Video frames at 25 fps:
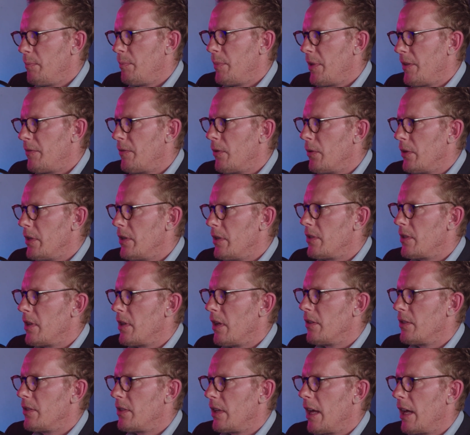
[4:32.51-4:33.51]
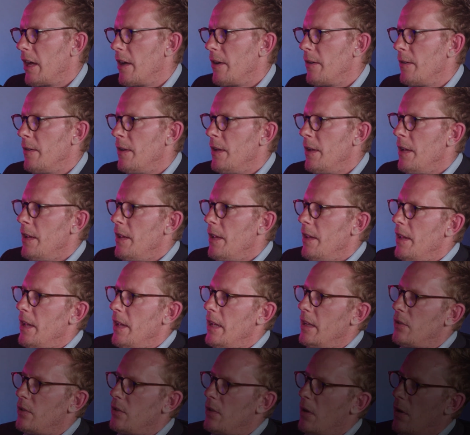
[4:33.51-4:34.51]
before you start to go, it's